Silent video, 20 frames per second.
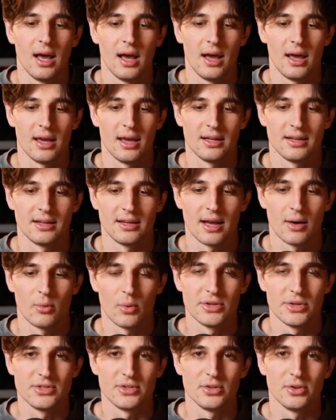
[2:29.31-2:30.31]
And yeah,
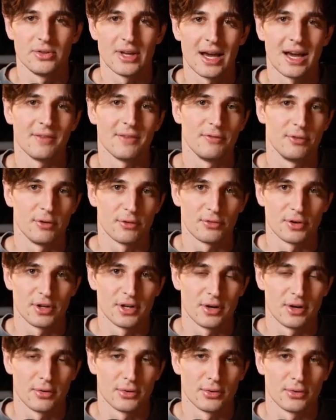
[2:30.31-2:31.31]
once you do that, feel free to
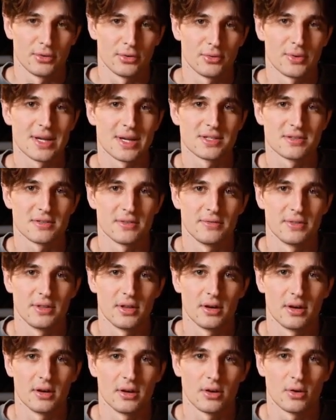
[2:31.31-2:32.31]
go through the rest of
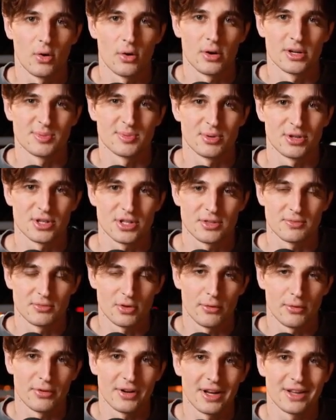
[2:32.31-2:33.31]
the course, but just
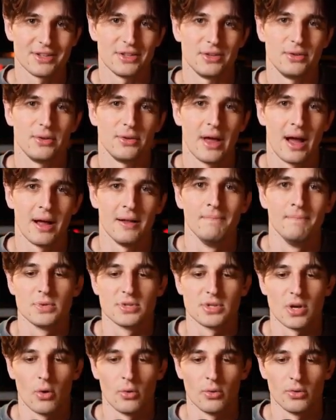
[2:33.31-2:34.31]
don't forget to do that.
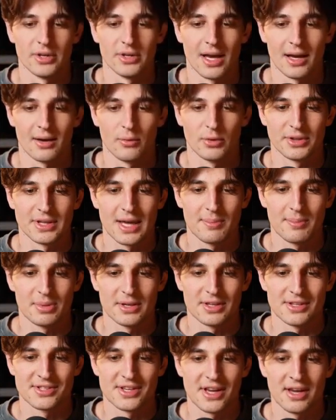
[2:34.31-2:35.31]
So yeah, with that
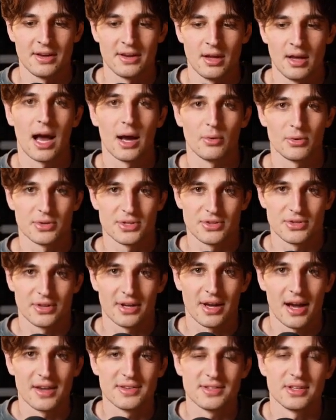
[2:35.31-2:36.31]
being said, I will see you
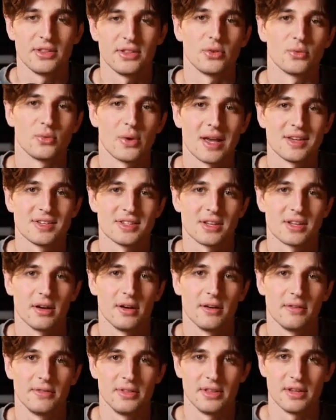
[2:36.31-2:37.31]
guys in the rest
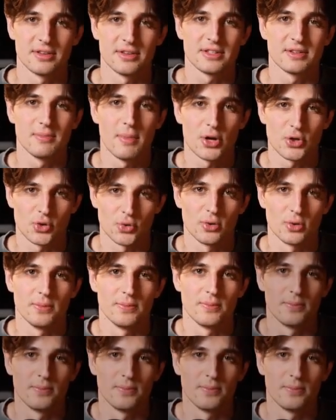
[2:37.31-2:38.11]
of this module.